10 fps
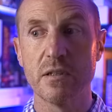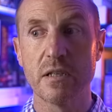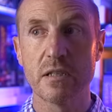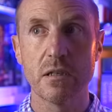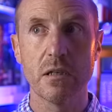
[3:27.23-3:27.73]

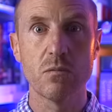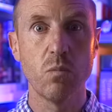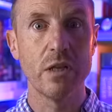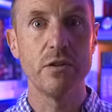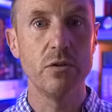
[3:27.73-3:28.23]
This is
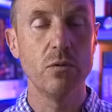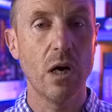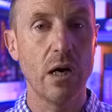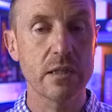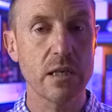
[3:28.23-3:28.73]
when you
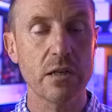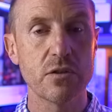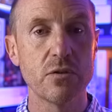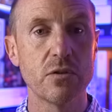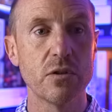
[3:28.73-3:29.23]
are
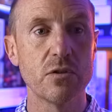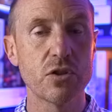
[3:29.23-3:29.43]
attacked, you can